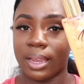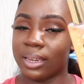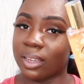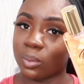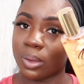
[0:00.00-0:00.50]

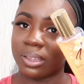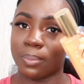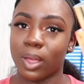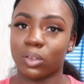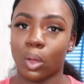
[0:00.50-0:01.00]
this one
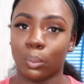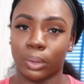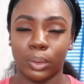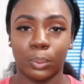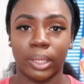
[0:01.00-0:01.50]
smells
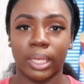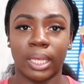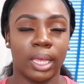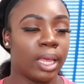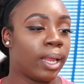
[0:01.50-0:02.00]
really really
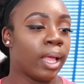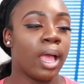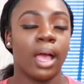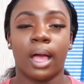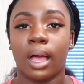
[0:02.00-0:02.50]

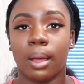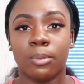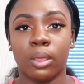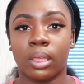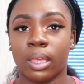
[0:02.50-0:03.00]
good
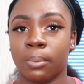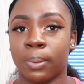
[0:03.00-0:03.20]
um, you can